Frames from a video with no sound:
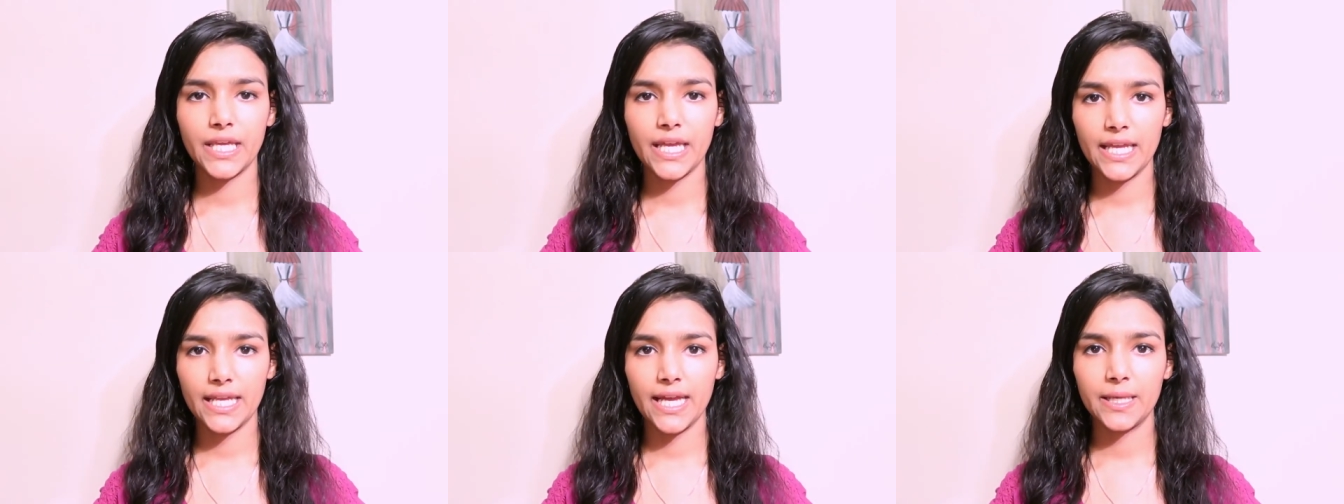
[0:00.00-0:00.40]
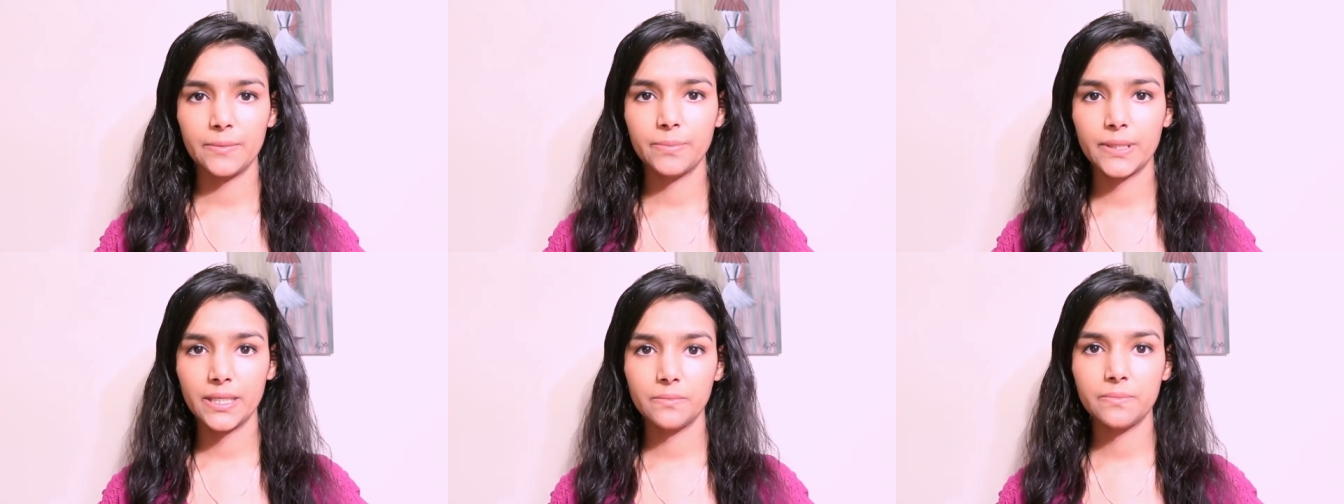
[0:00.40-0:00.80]

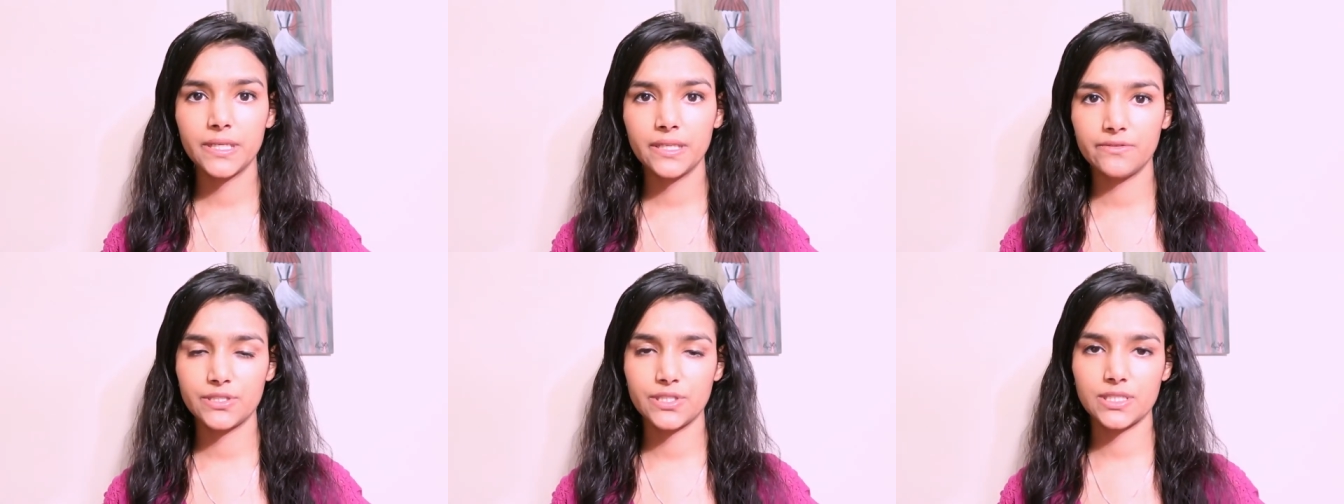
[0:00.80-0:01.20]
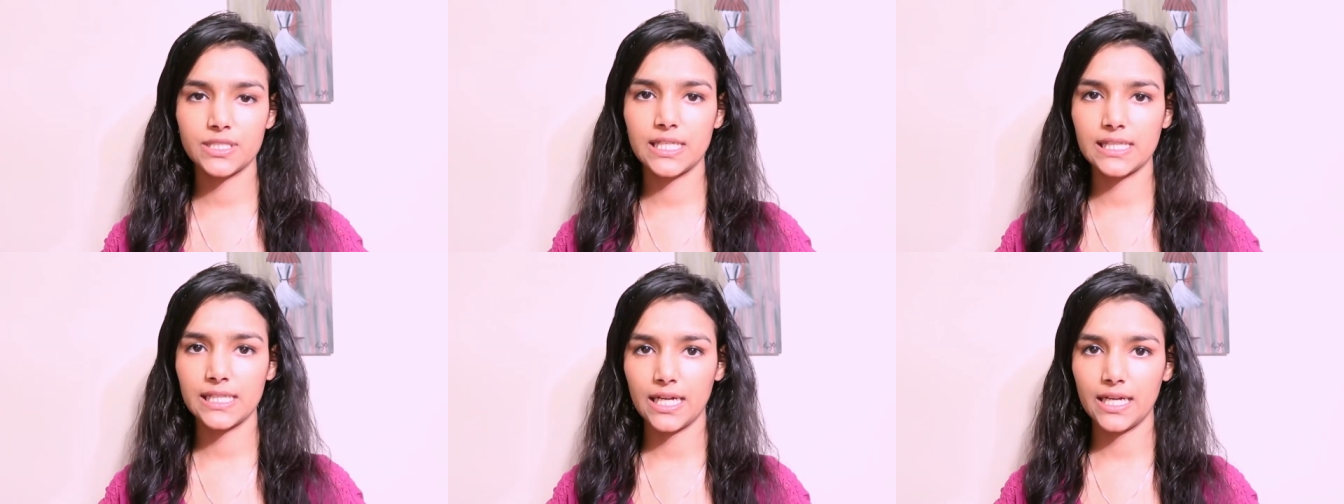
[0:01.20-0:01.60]
AIPP which is
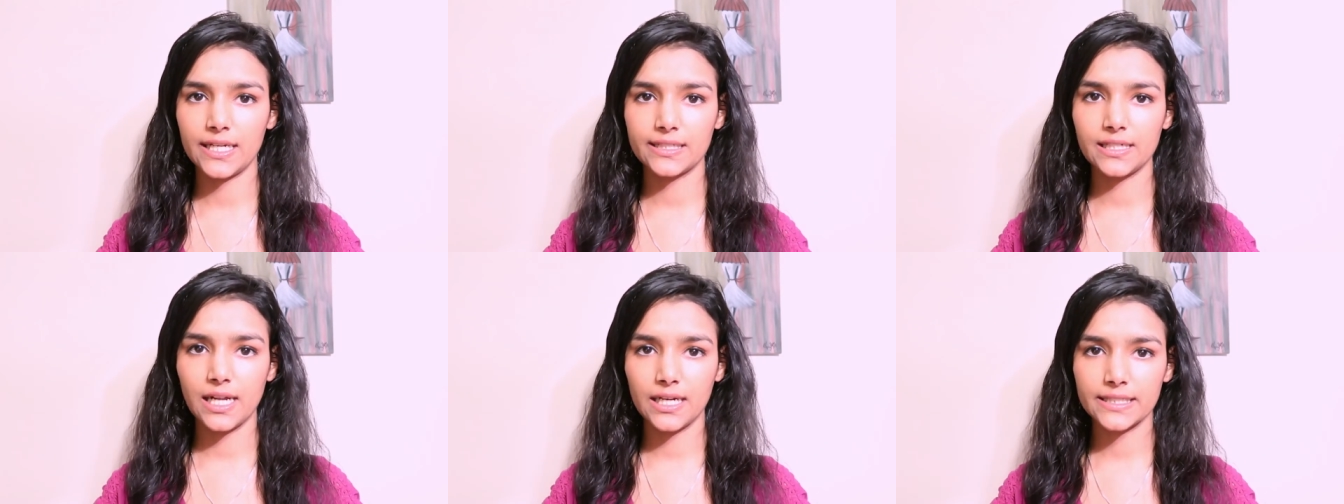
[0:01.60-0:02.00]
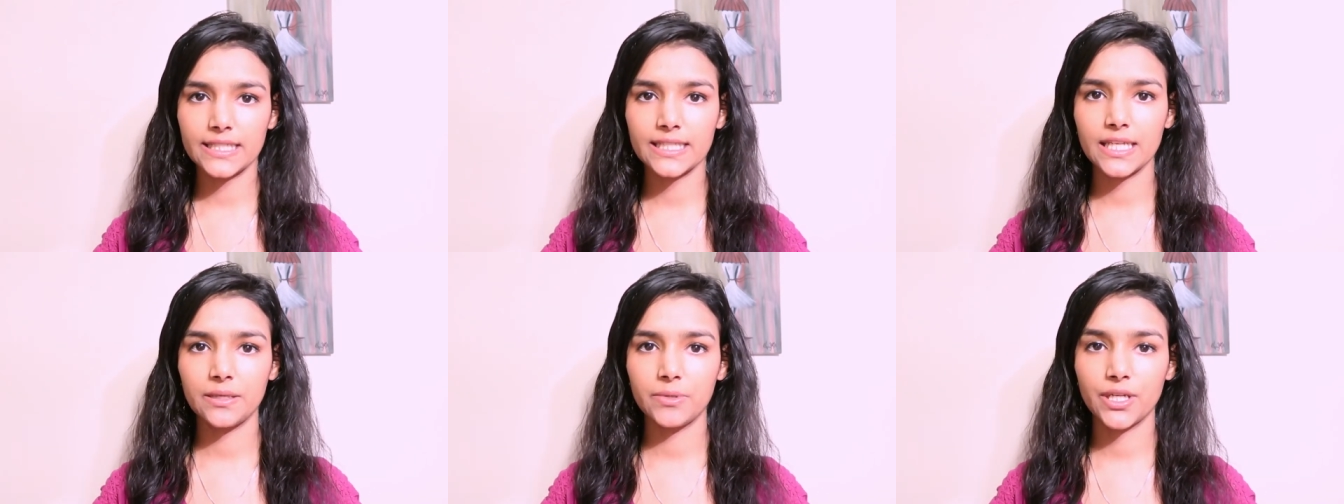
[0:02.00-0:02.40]

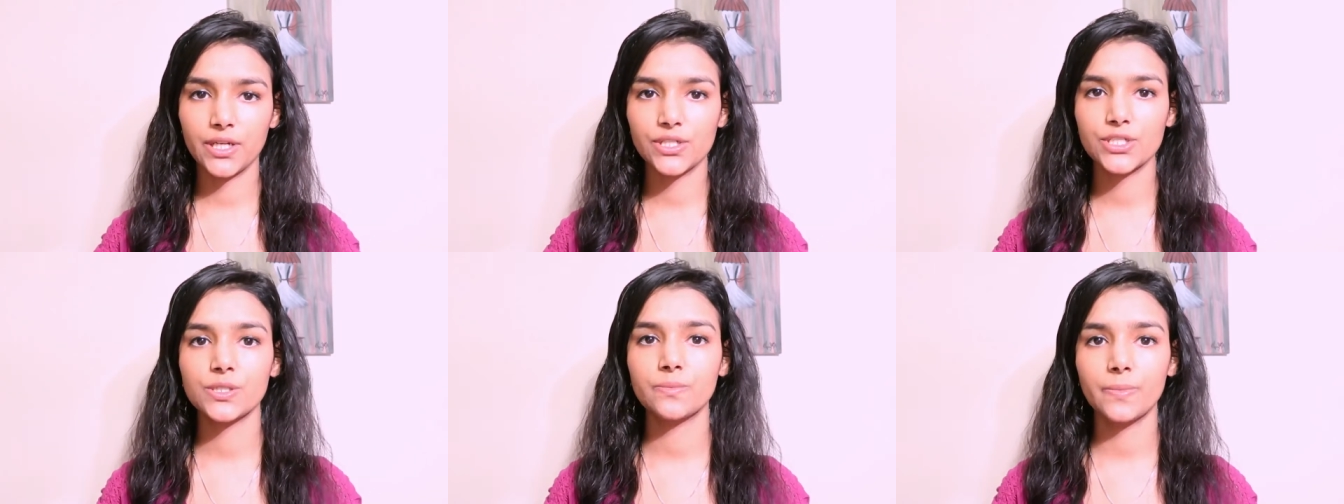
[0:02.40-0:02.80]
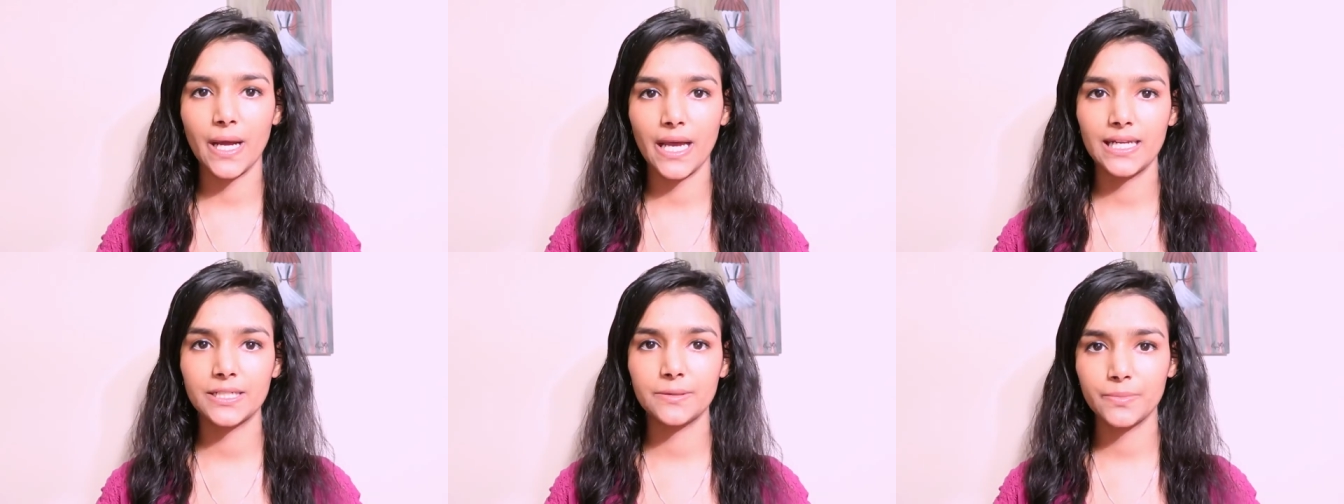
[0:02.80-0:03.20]
Atlantic Immigration
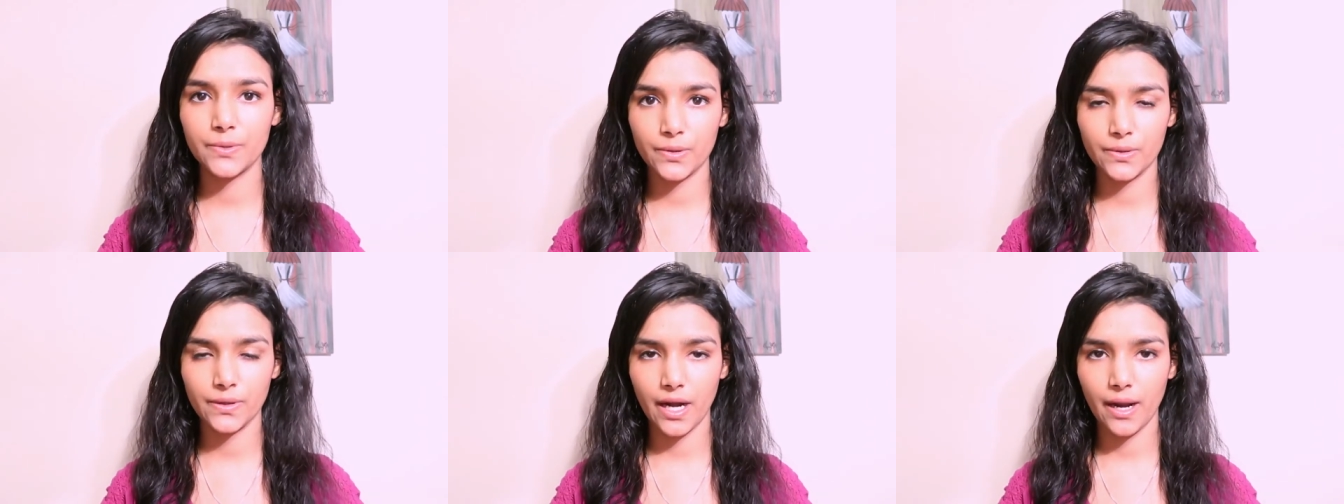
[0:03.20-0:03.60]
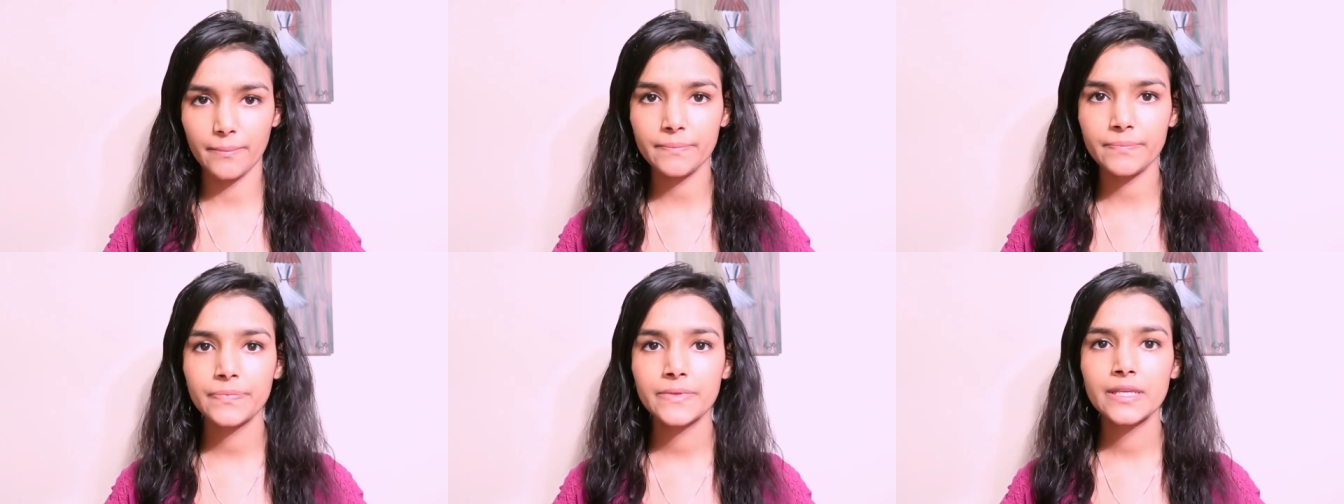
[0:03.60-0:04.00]
Pilot Program